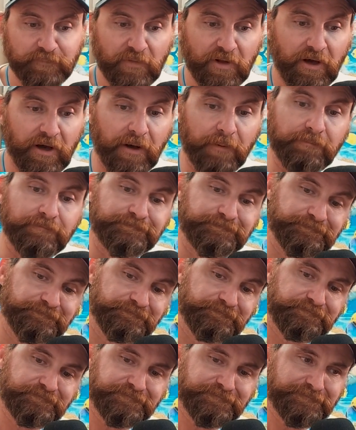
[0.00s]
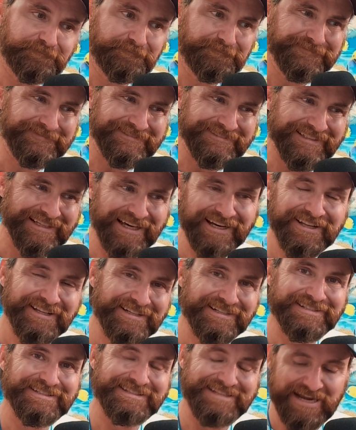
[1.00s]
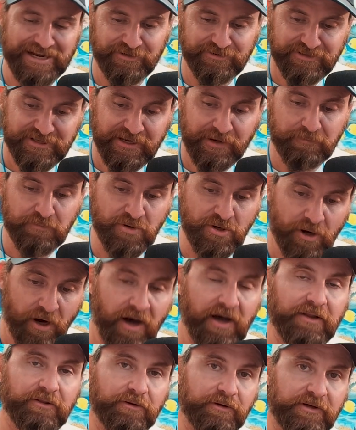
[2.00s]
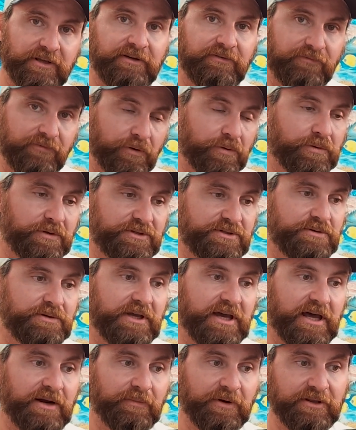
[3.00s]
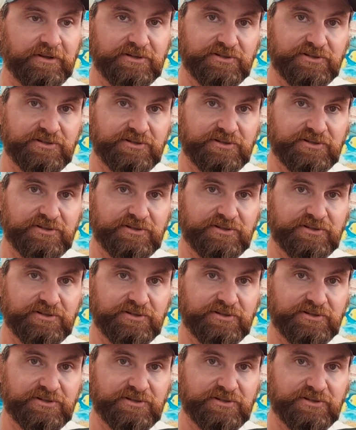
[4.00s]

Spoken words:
Kind of the thing I'm not looking forward to a catamaran.